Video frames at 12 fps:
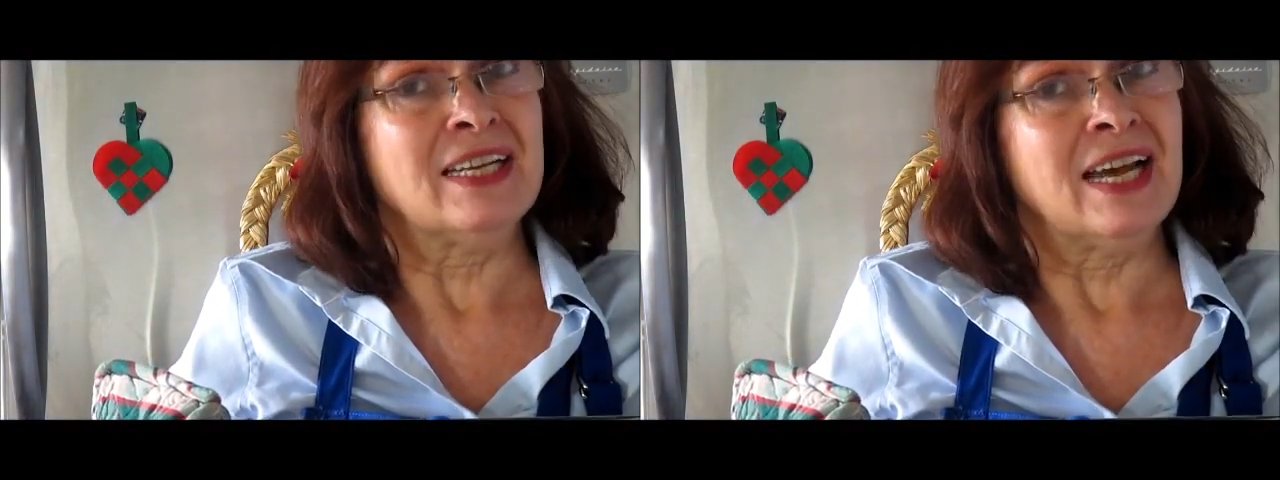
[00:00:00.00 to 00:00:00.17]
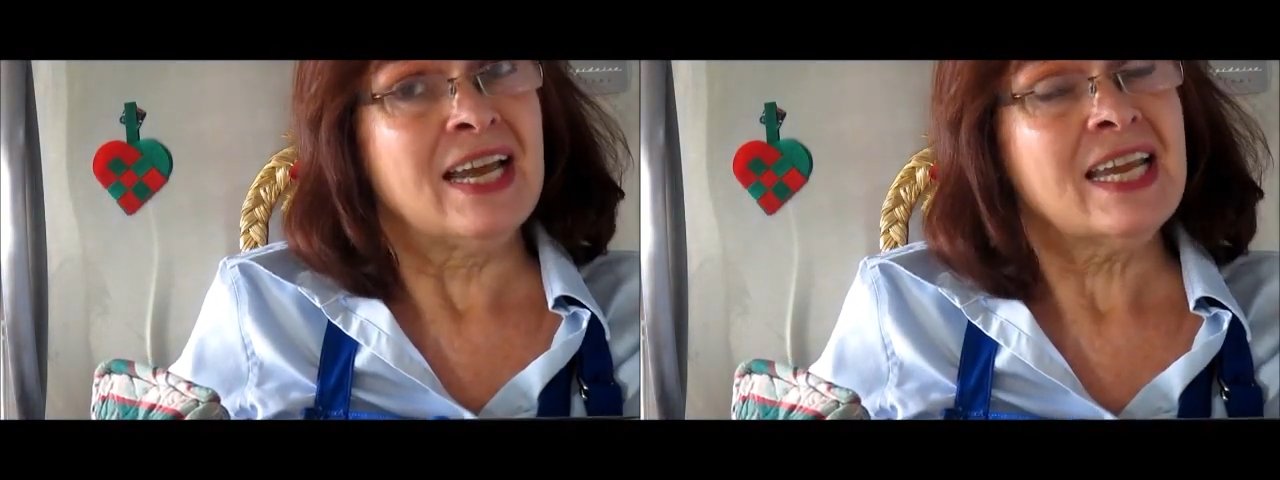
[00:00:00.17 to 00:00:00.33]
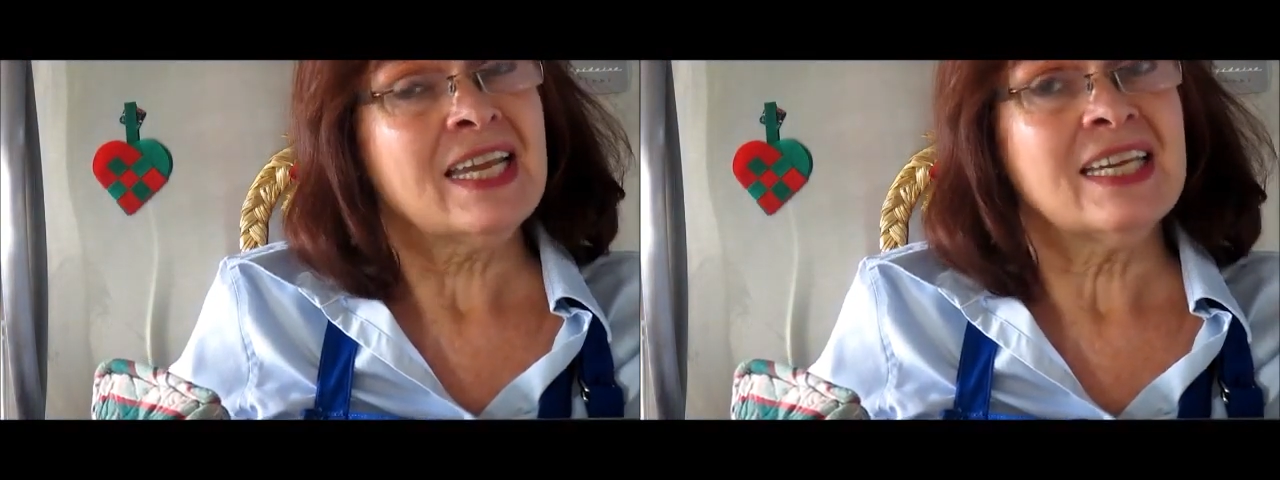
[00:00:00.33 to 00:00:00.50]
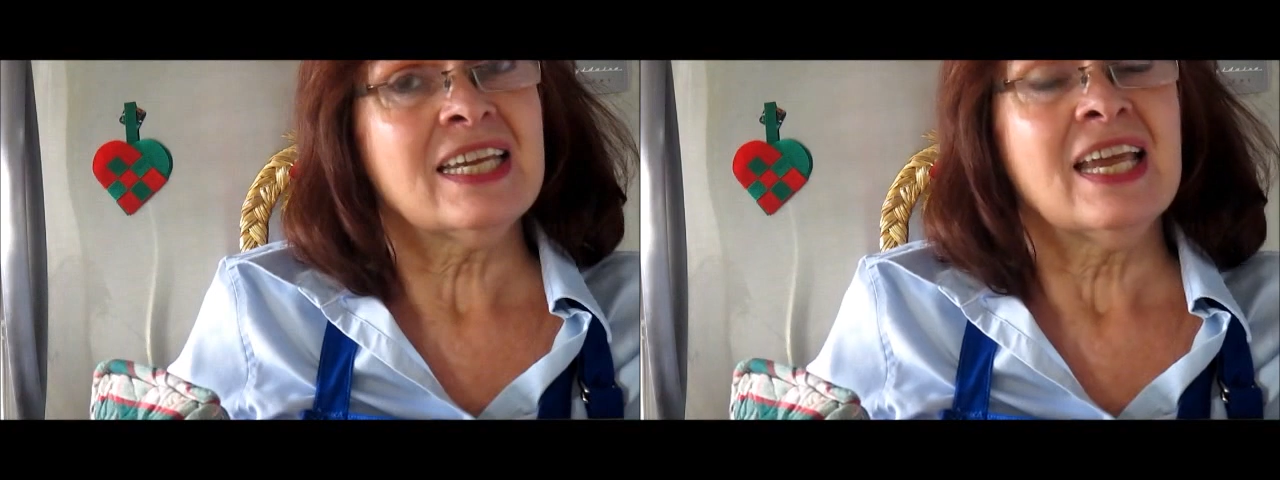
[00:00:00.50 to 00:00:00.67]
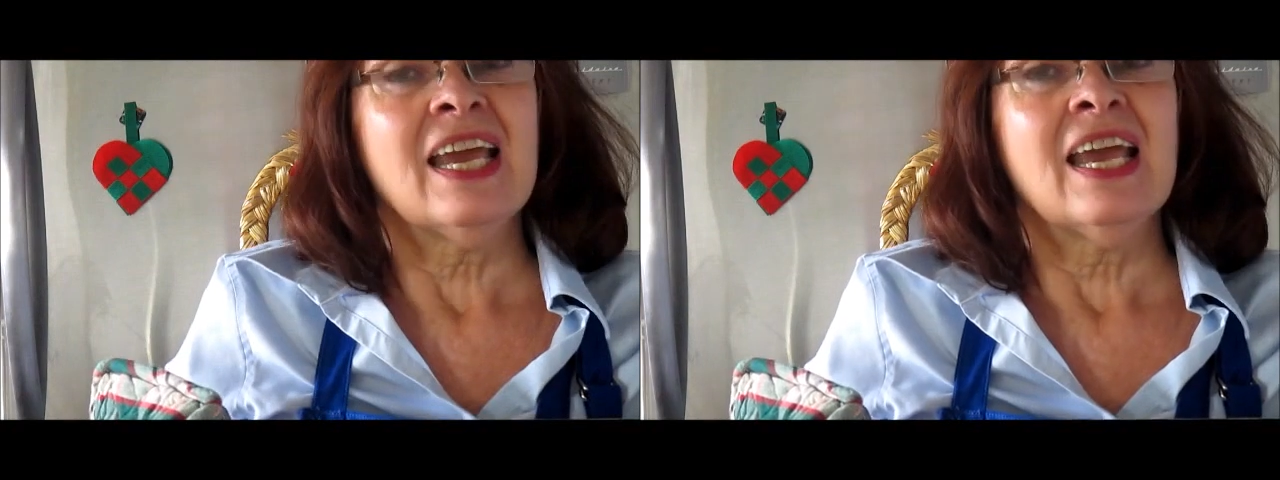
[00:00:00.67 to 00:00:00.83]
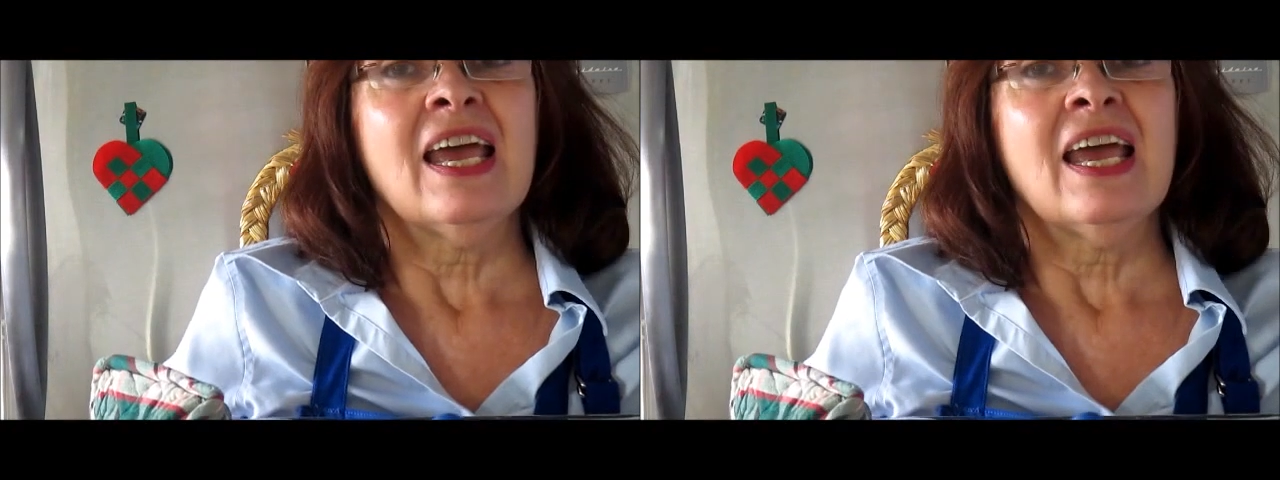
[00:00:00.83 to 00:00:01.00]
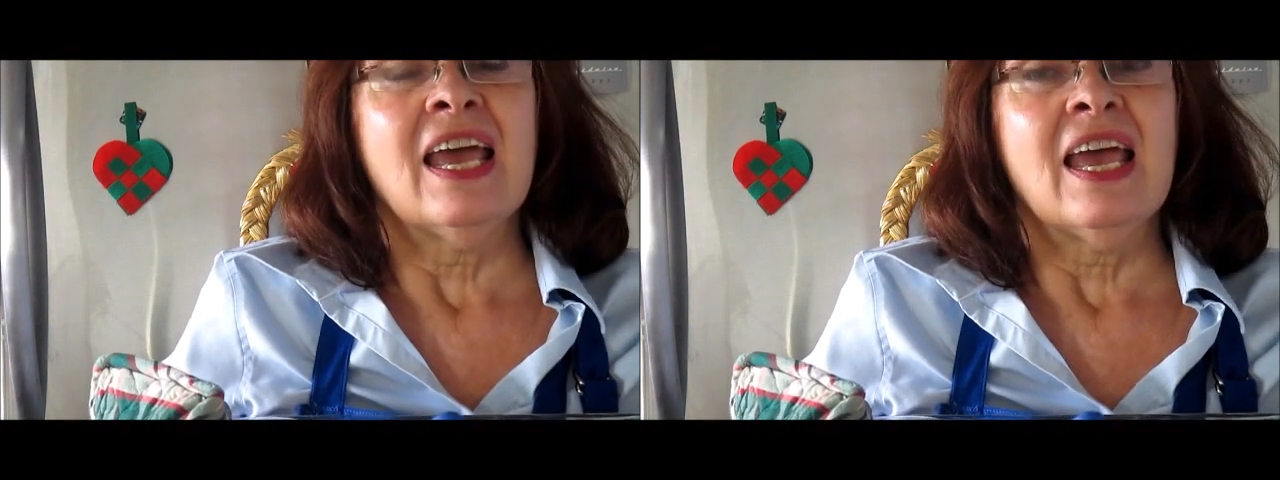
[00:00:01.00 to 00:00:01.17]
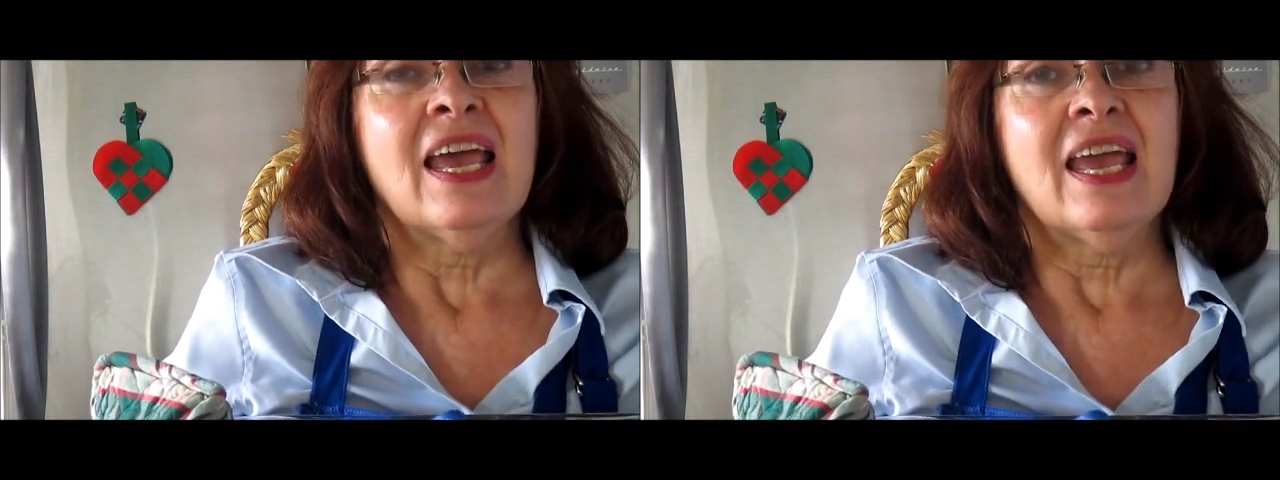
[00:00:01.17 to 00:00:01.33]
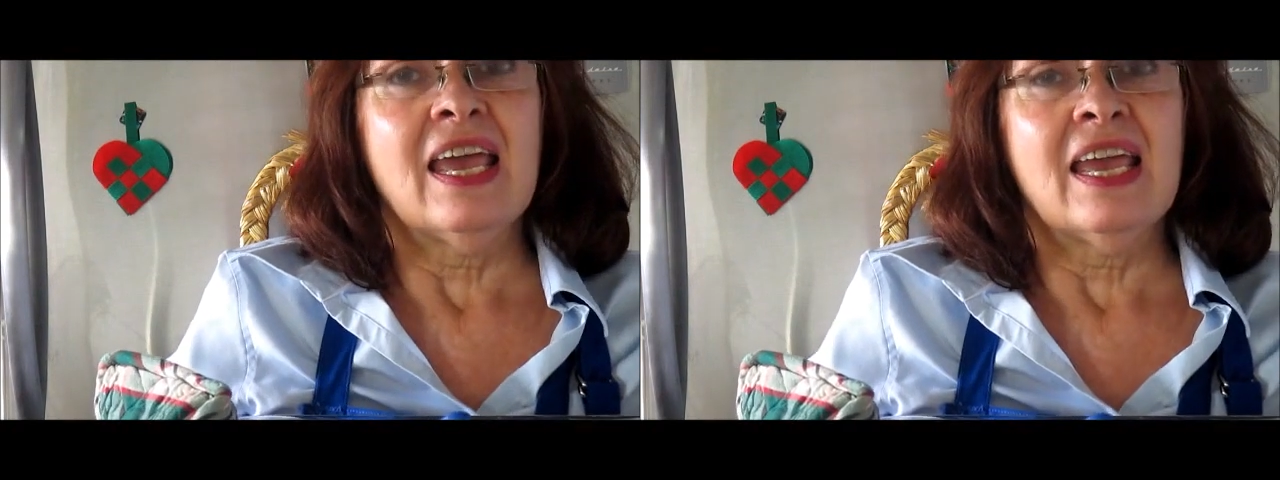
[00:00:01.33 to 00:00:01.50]
like.
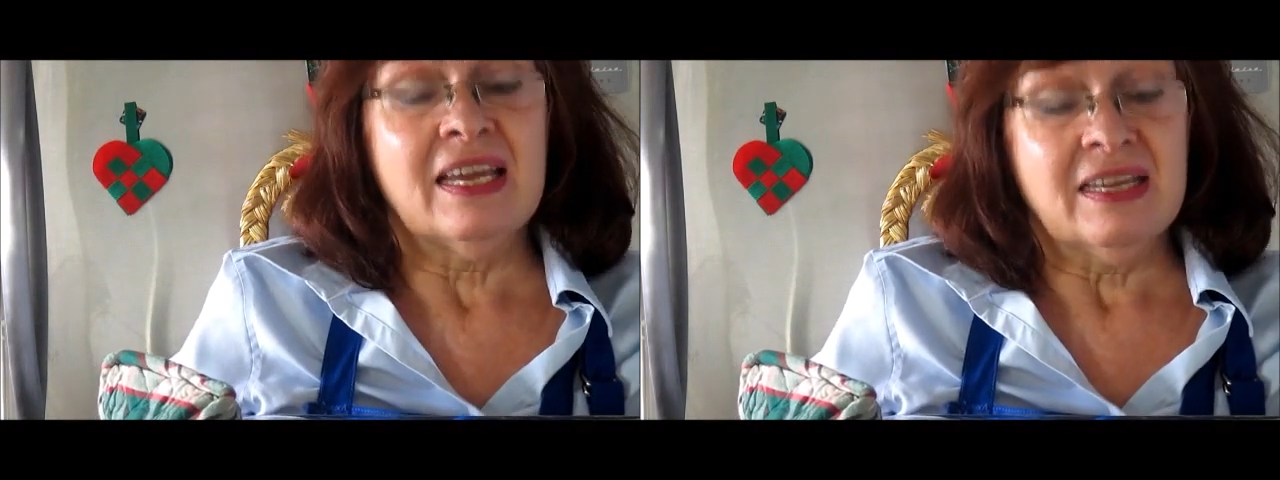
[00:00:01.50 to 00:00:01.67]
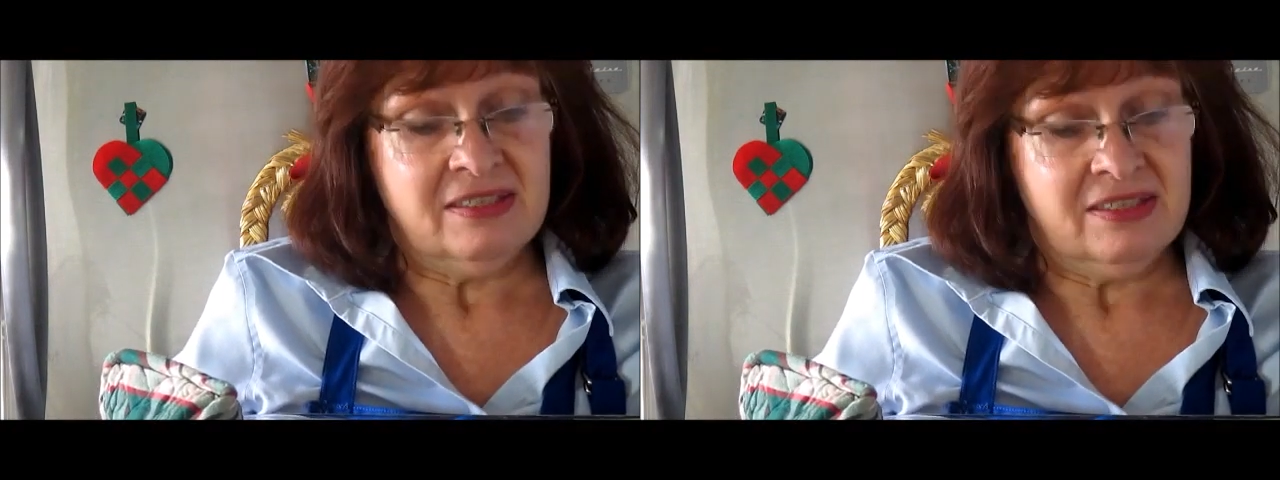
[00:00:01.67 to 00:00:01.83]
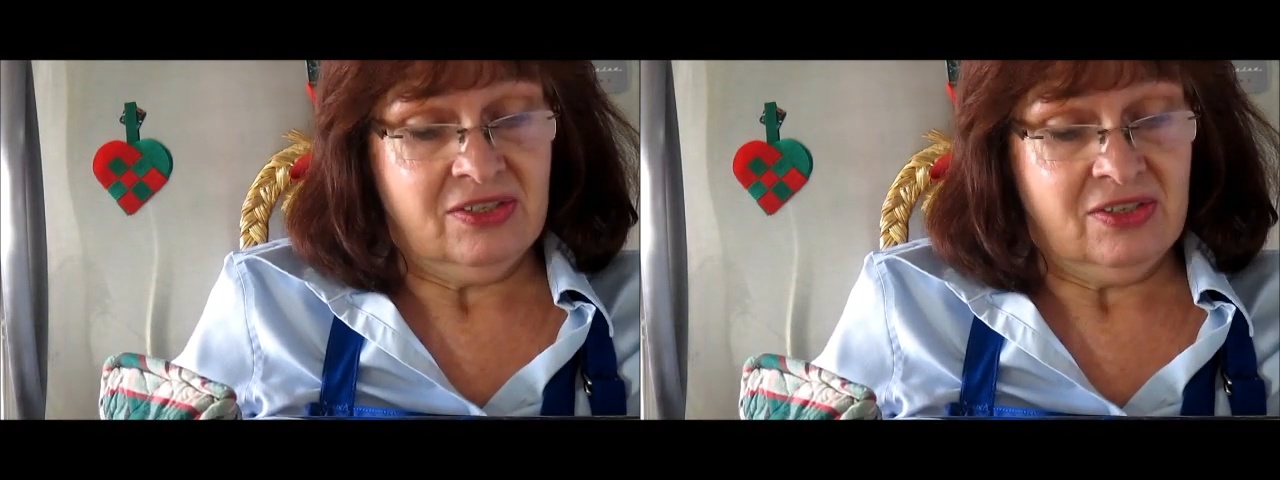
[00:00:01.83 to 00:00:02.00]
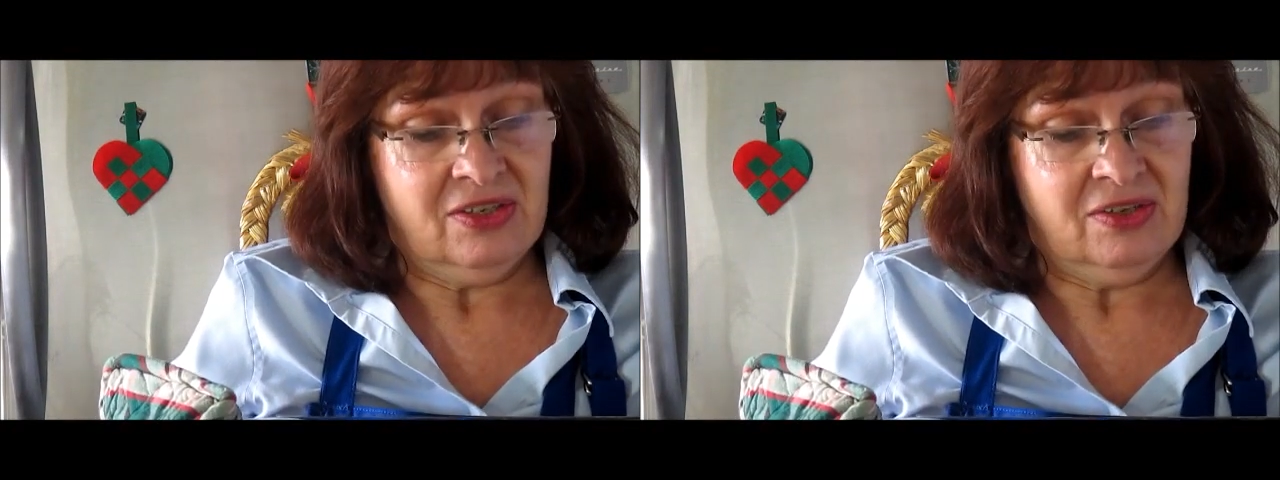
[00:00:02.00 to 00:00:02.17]
And